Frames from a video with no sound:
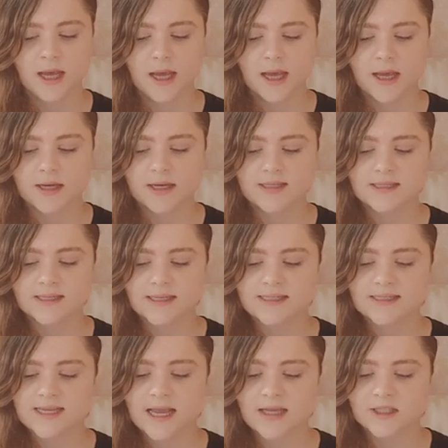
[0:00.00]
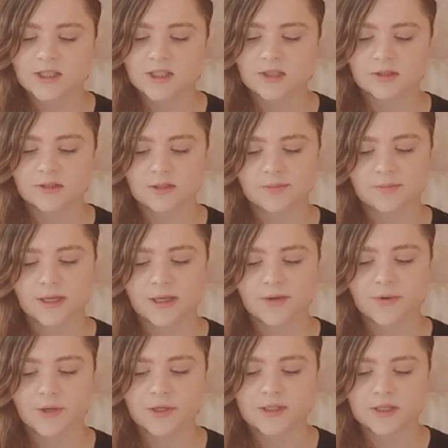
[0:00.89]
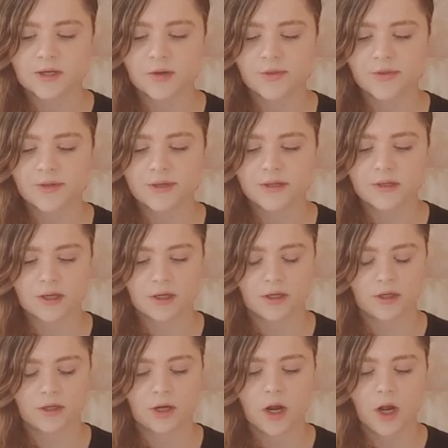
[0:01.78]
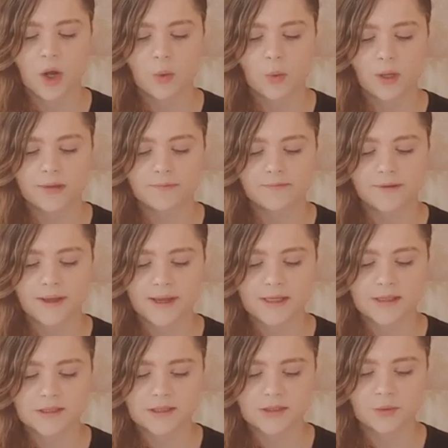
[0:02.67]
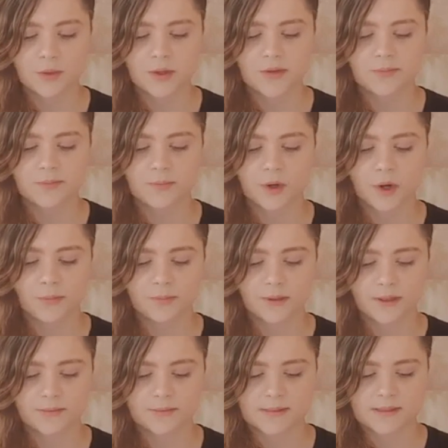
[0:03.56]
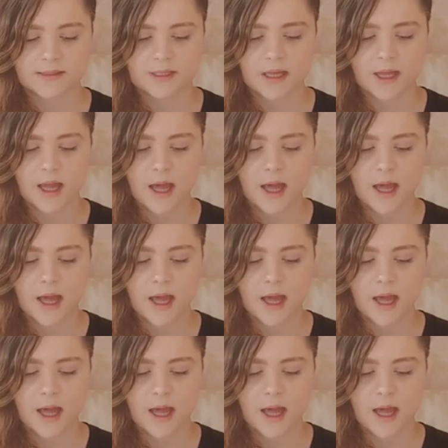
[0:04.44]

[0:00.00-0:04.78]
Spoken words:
It is essential to be a critical thinker when faced with problems.